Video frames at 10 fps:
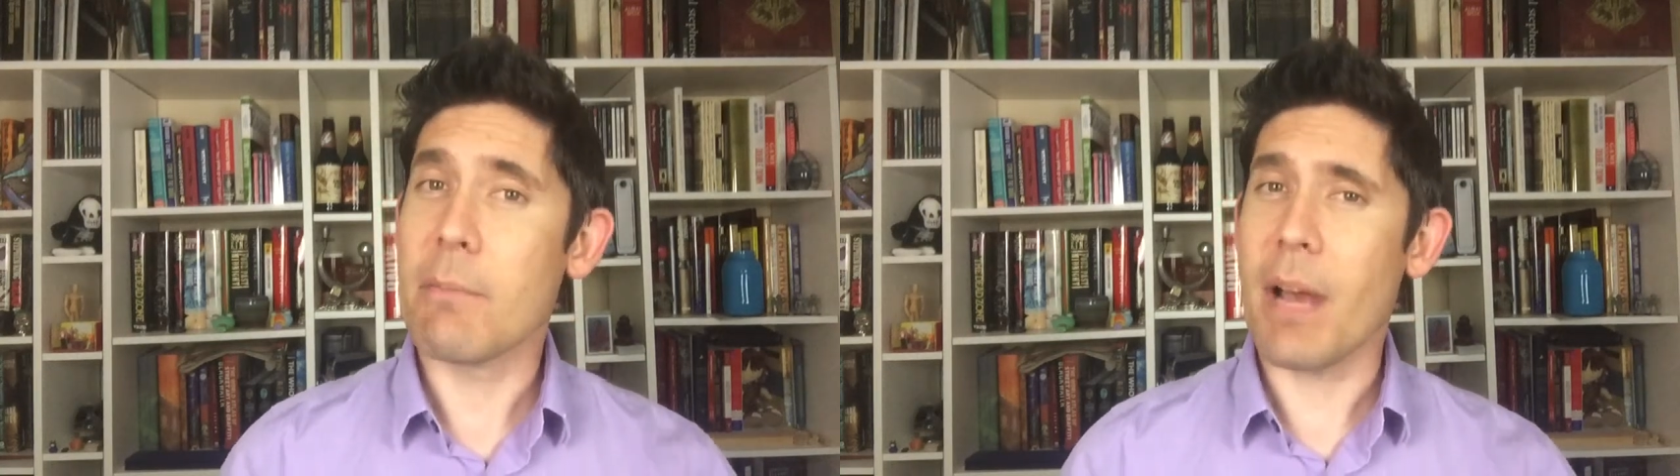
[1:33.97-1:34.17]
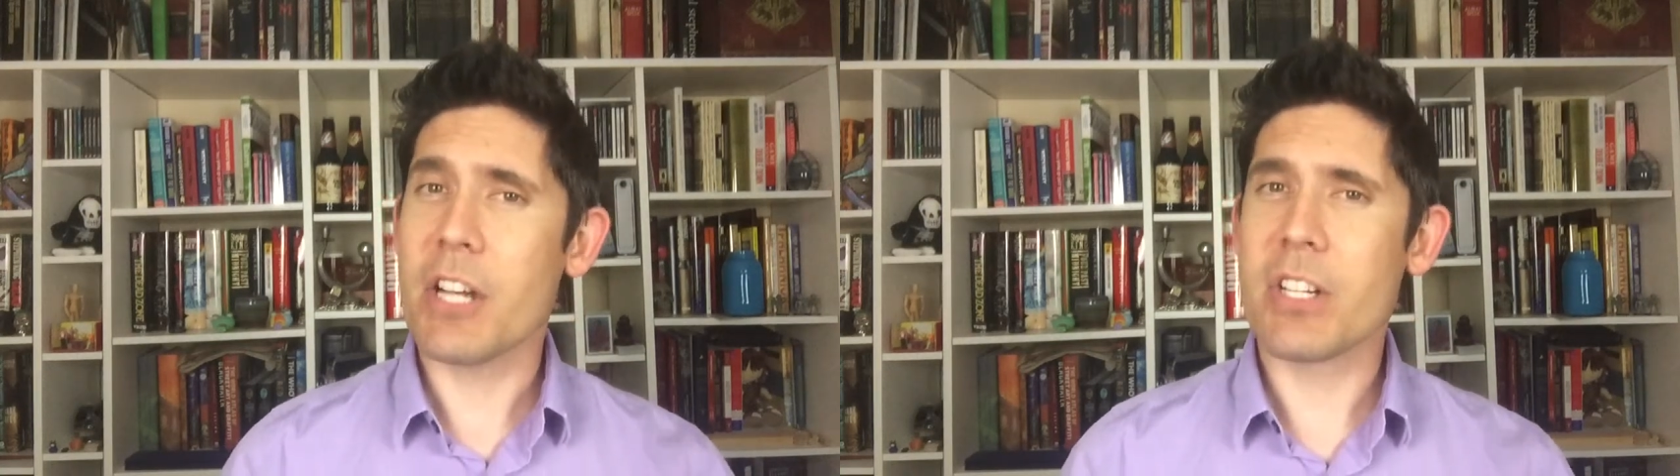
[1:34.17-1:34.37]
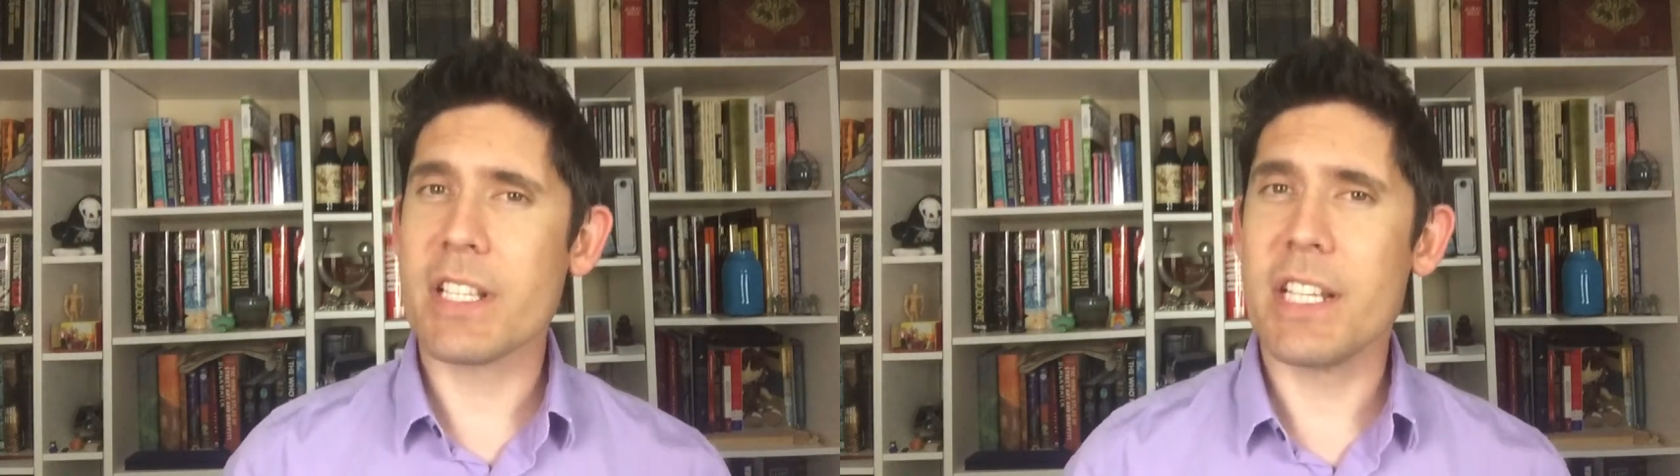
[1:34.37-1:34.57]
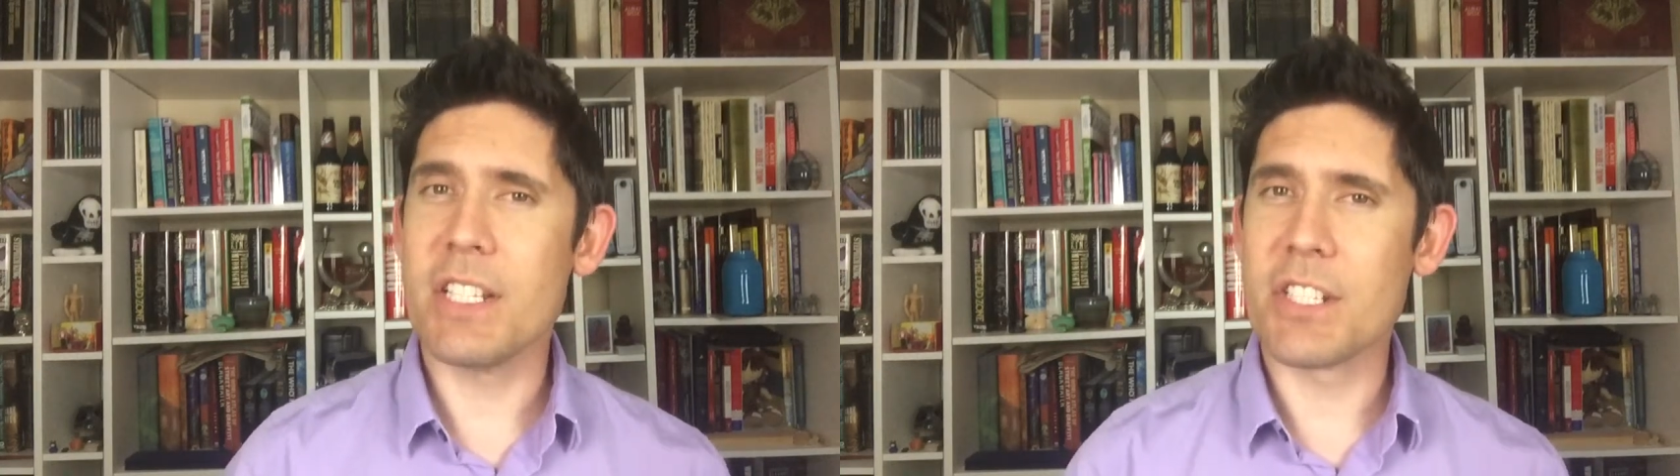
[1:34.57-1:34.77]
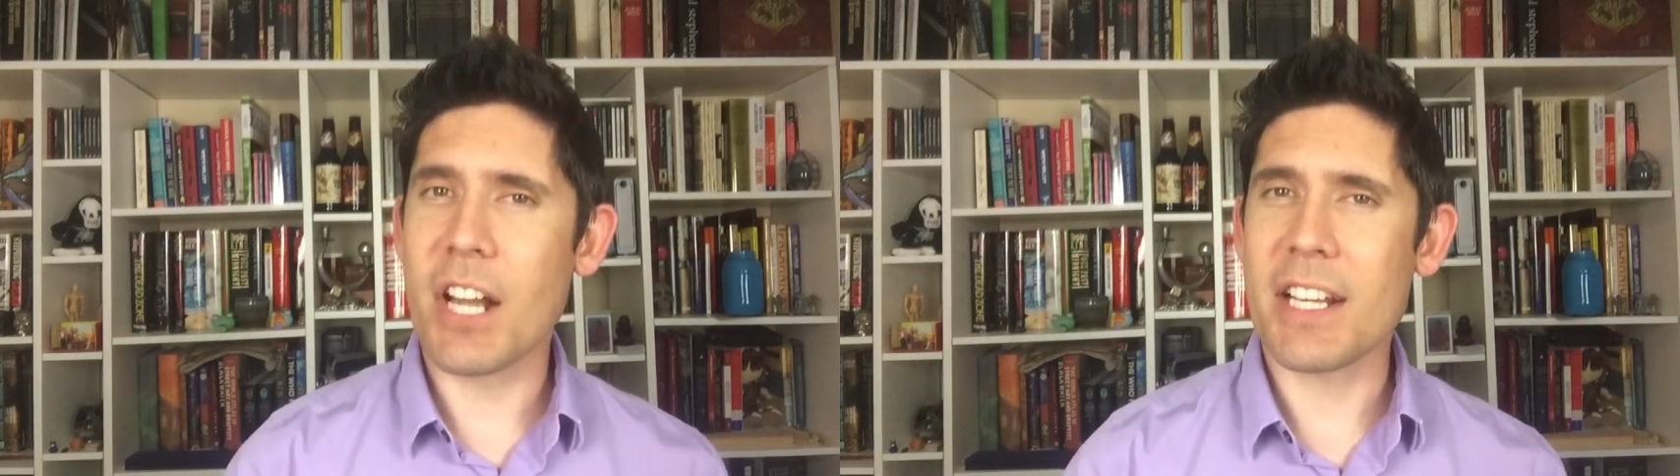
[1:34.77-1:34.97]
magically
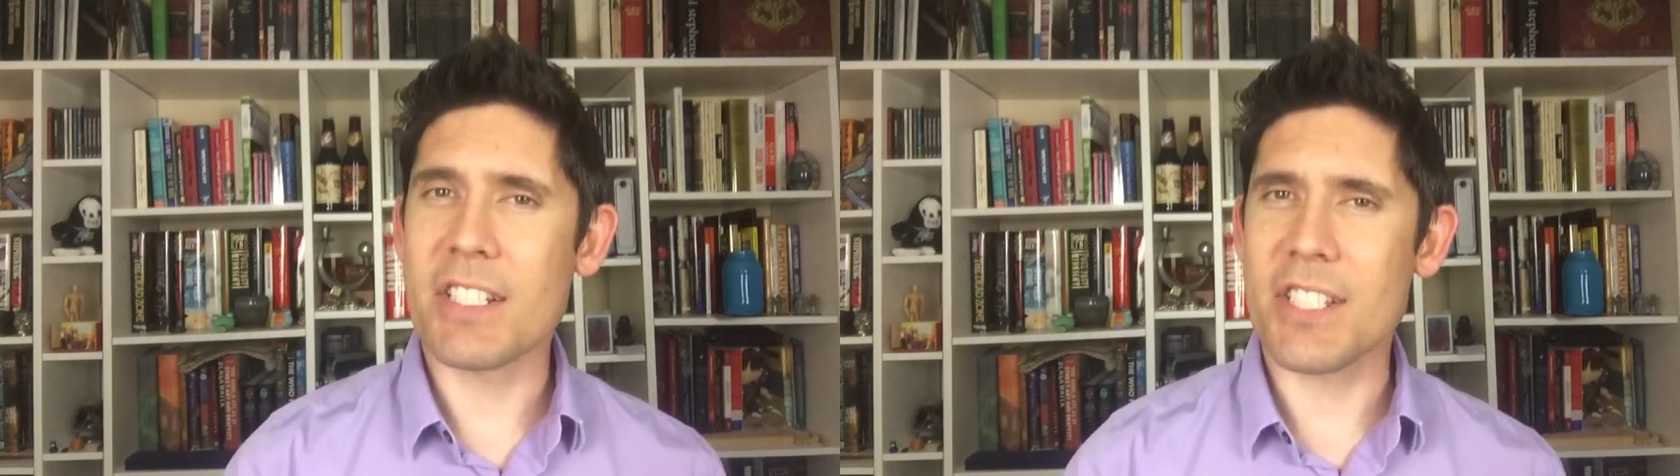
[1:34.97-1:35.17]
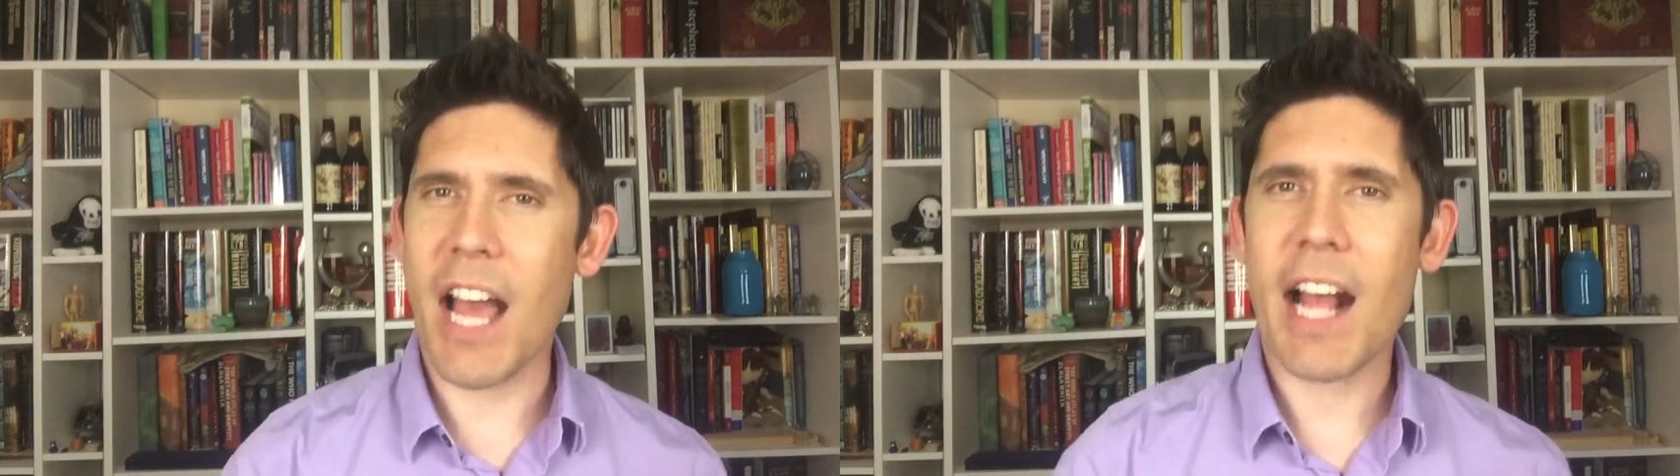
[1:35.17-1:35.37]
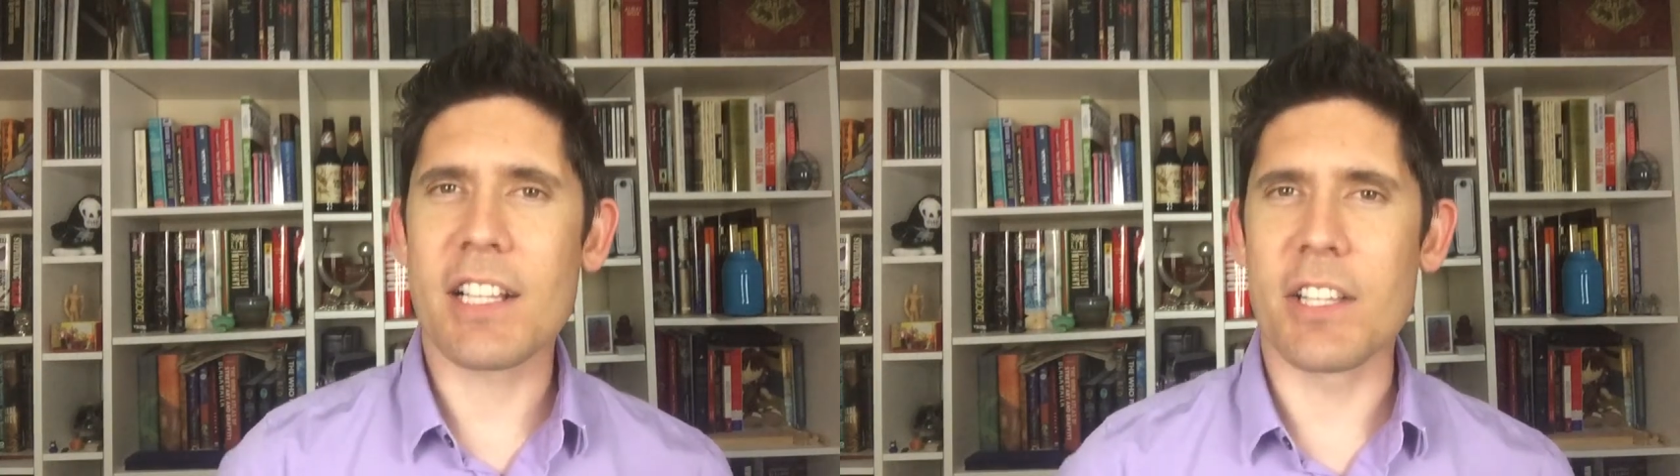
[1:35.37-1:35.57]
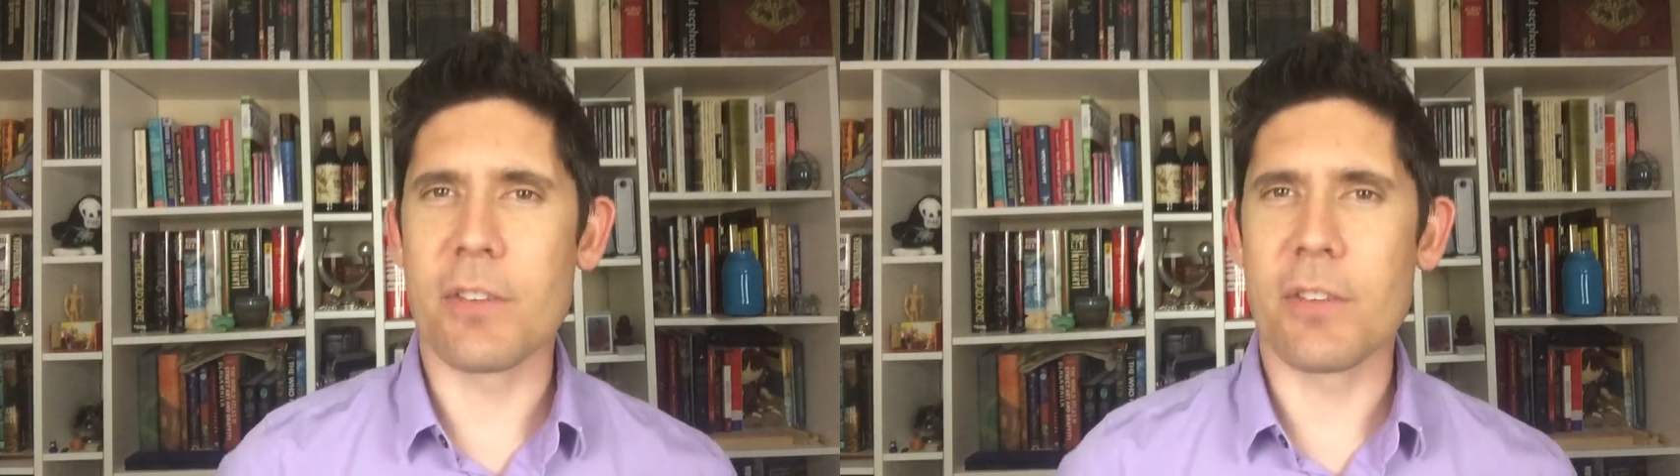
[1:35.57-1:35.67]
he's not exactly